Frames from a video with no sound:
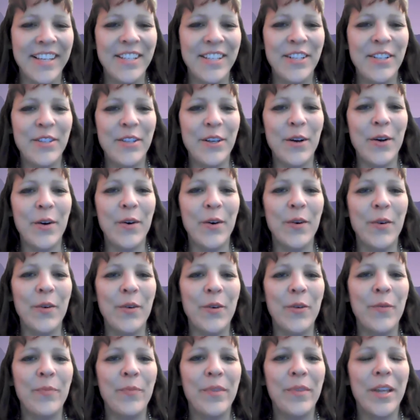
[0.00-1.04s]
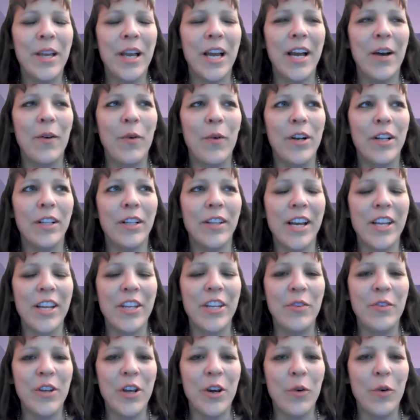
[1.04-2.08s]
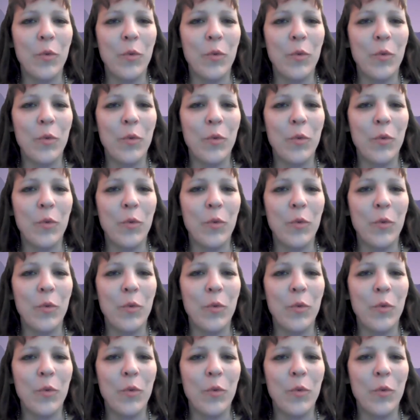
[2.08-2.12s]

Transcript: So I want to let you know